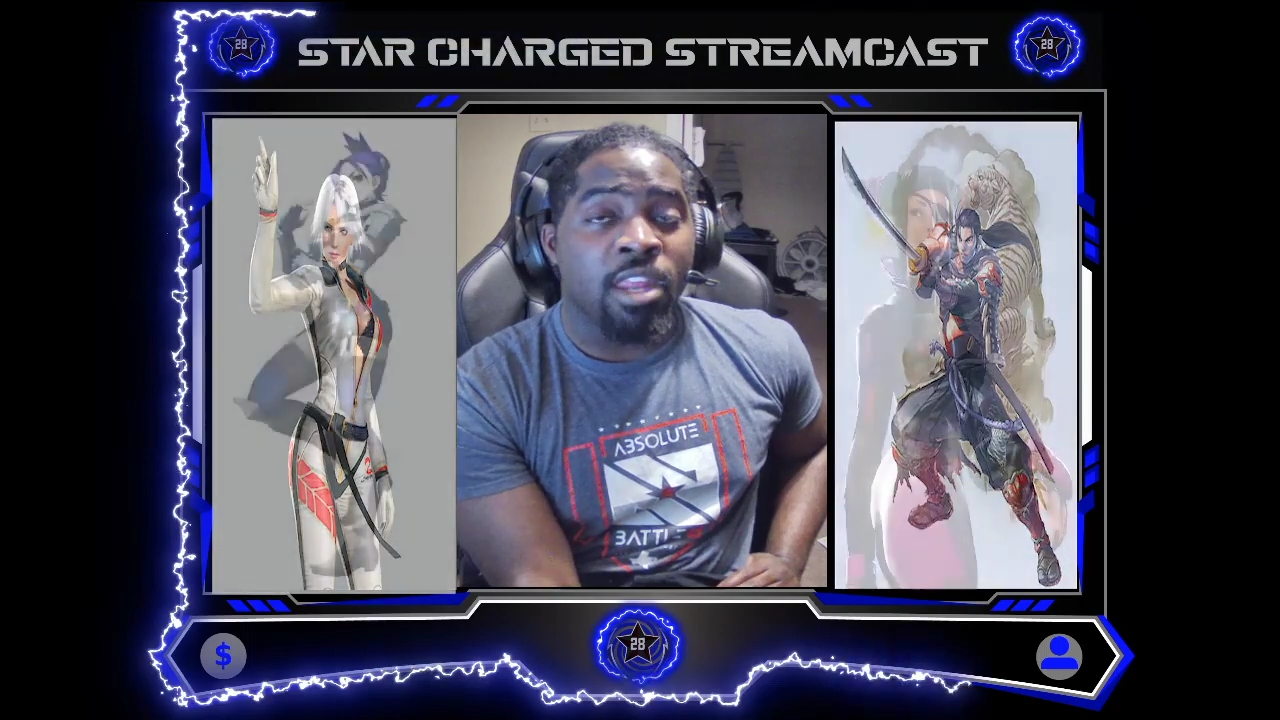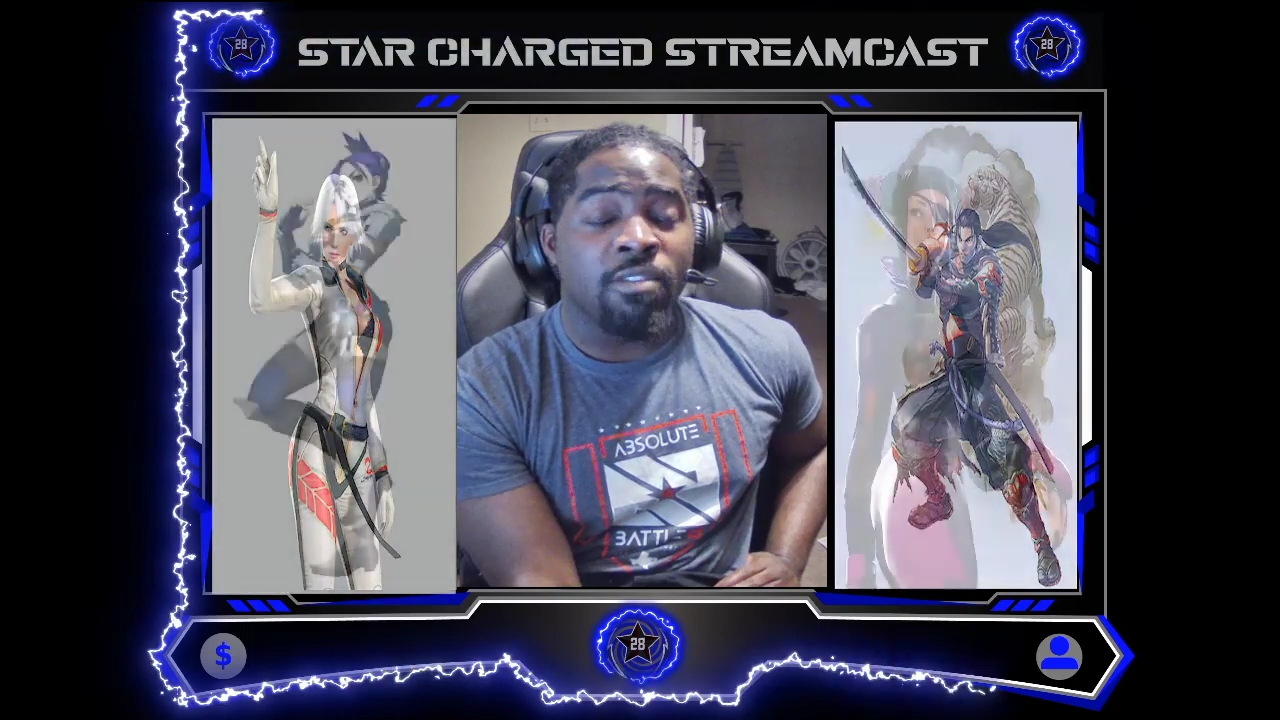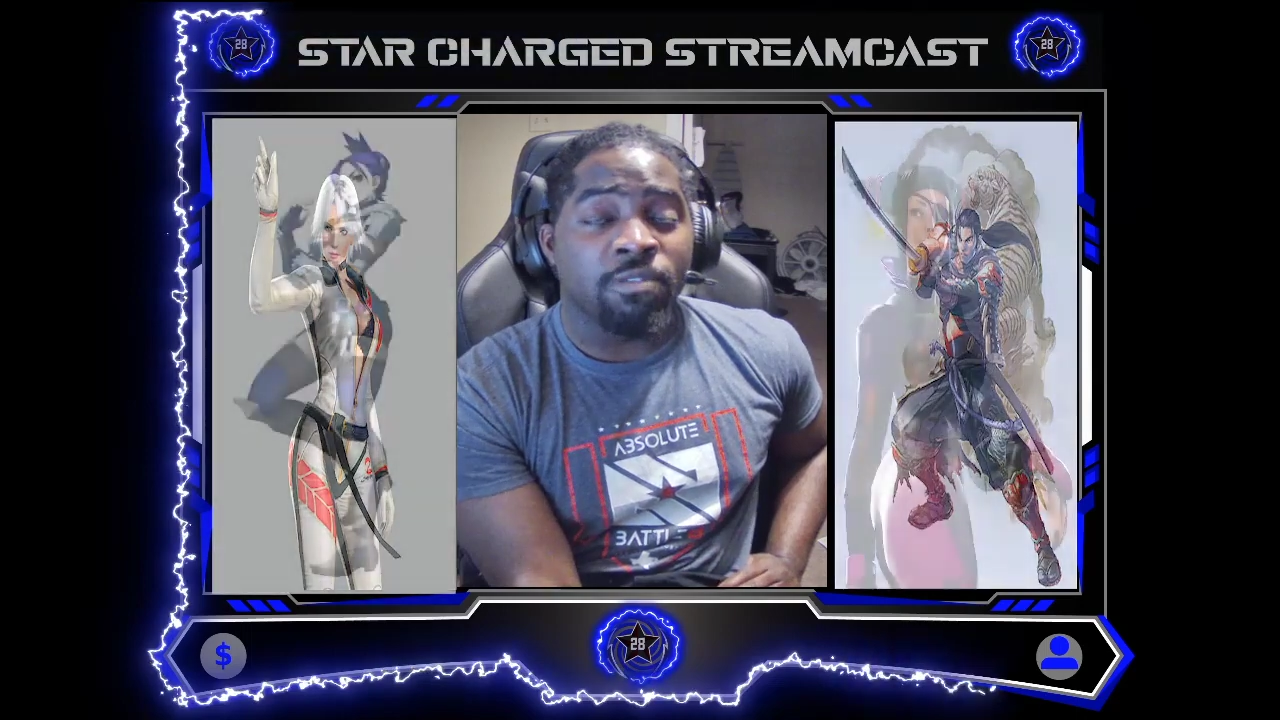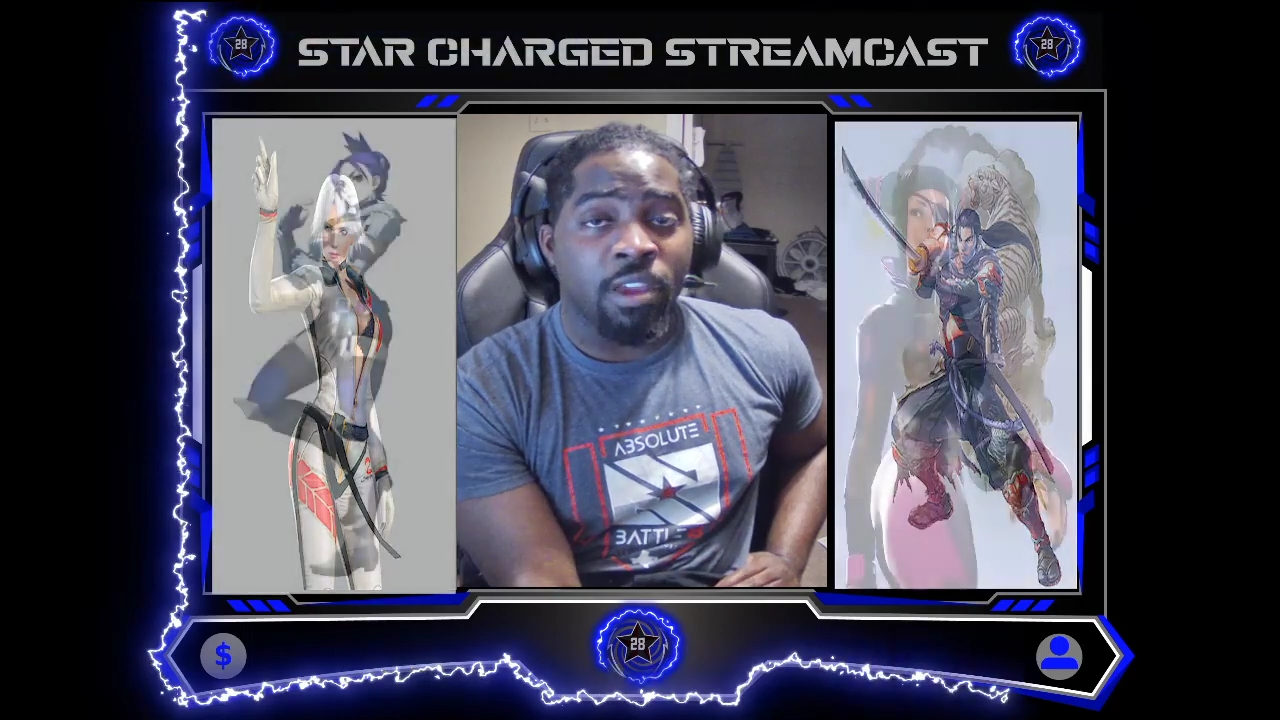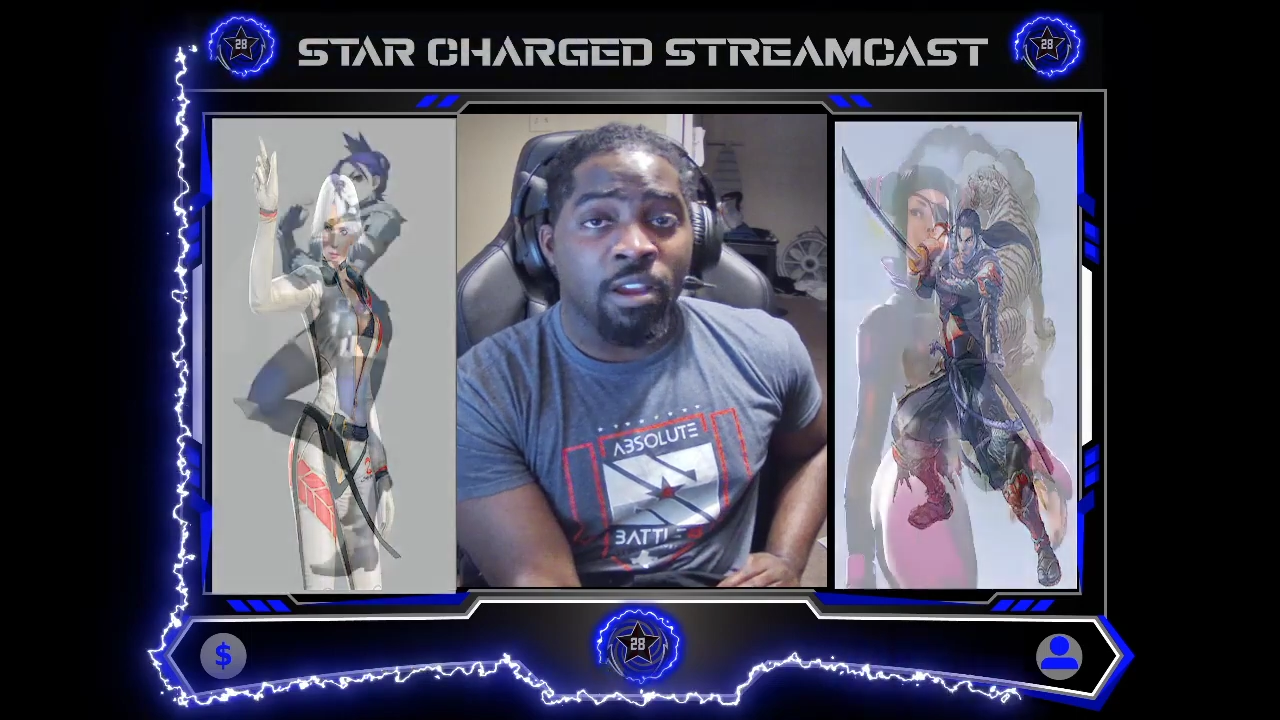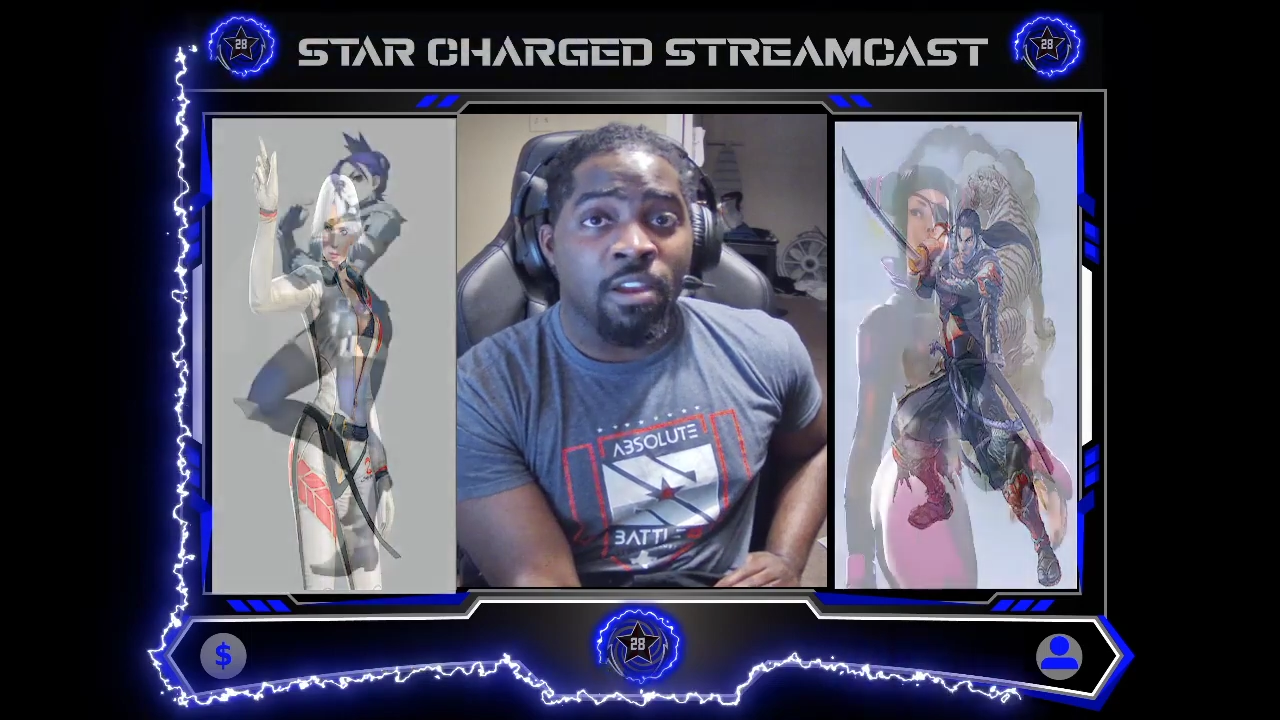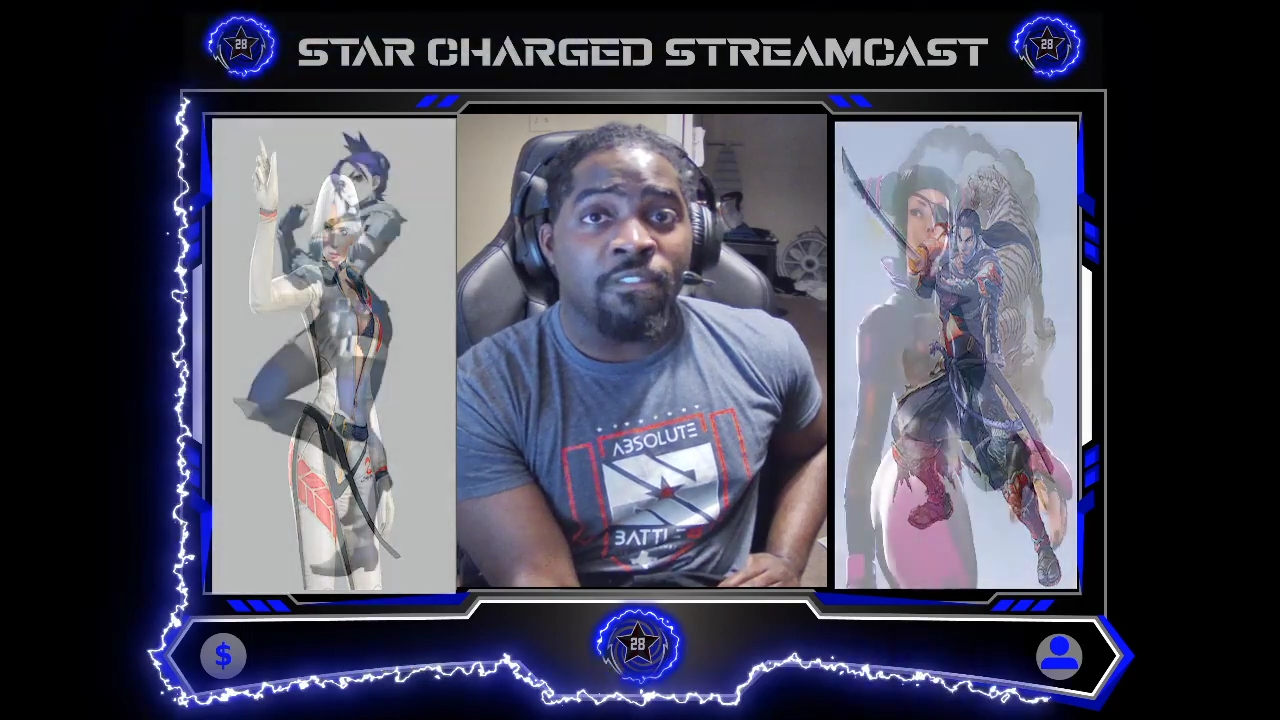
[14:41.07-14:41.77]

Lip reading: it very